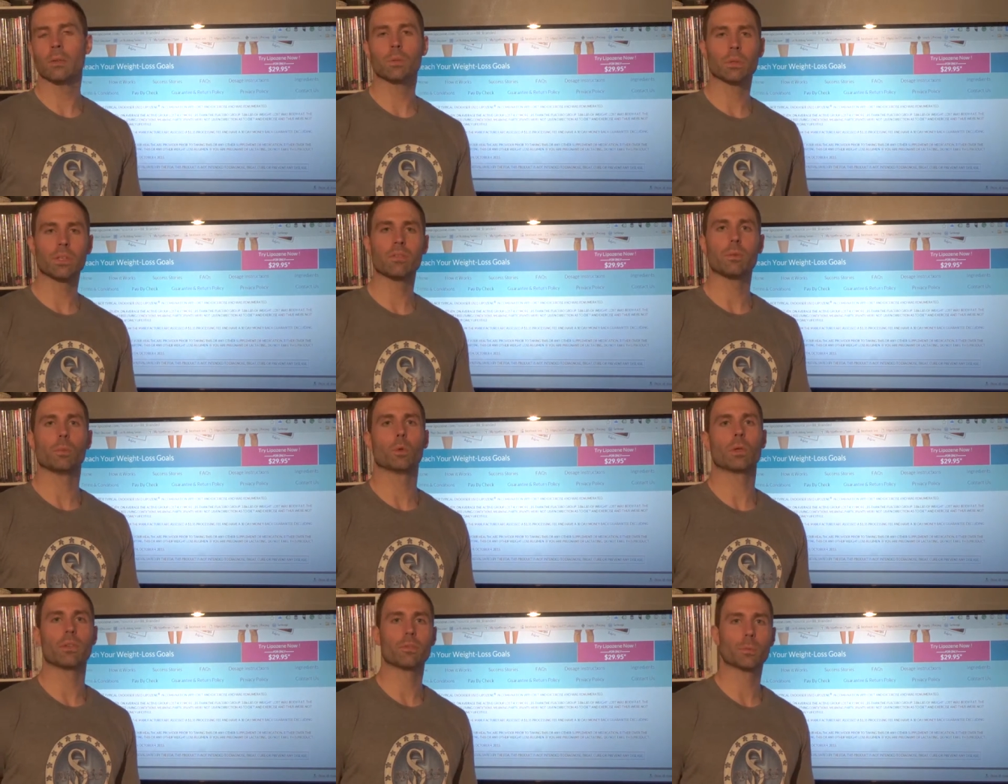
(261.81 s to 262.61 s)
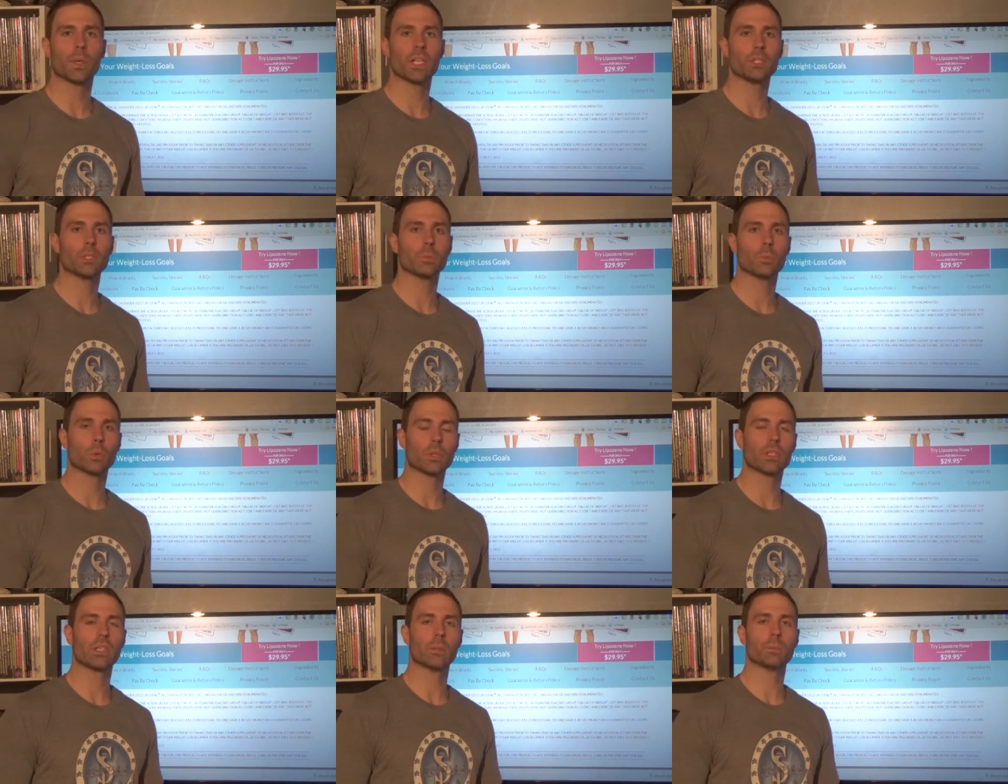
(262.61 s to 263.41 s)
We'll give you more information,
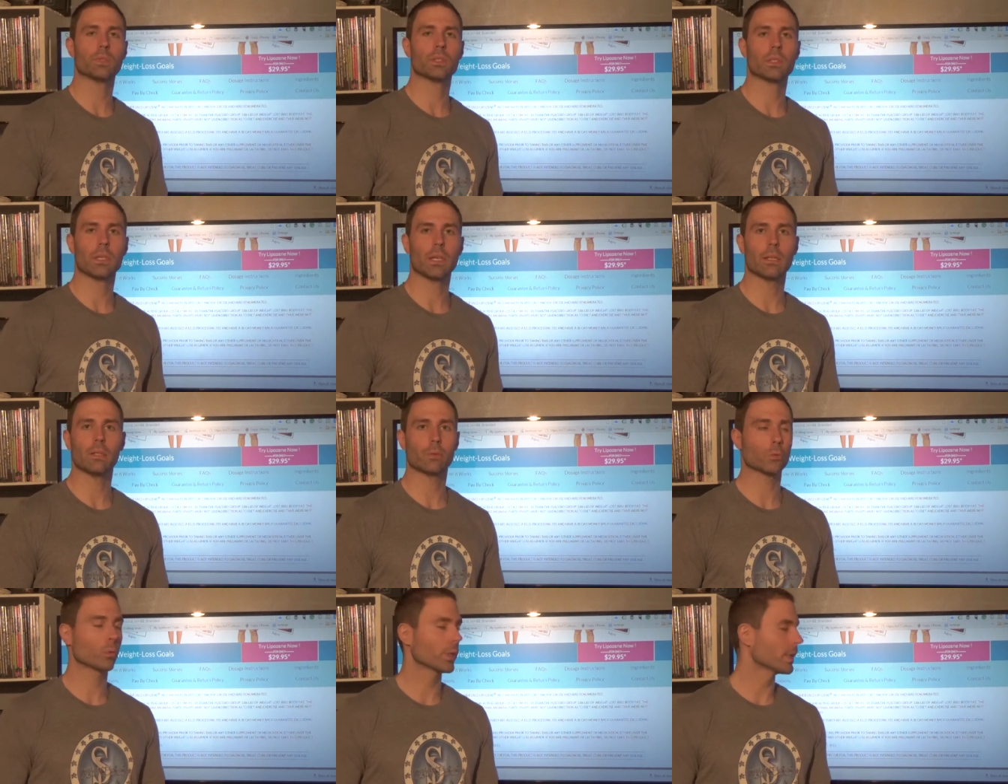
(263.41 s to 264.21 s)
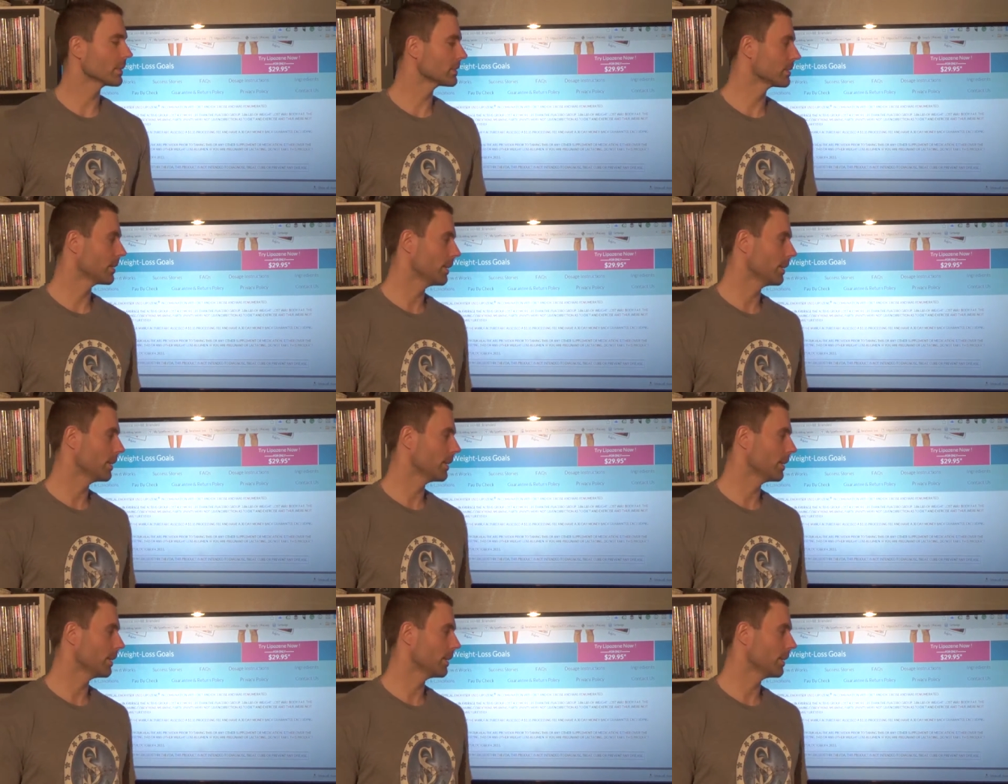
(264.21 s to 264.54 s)
more tips and tricks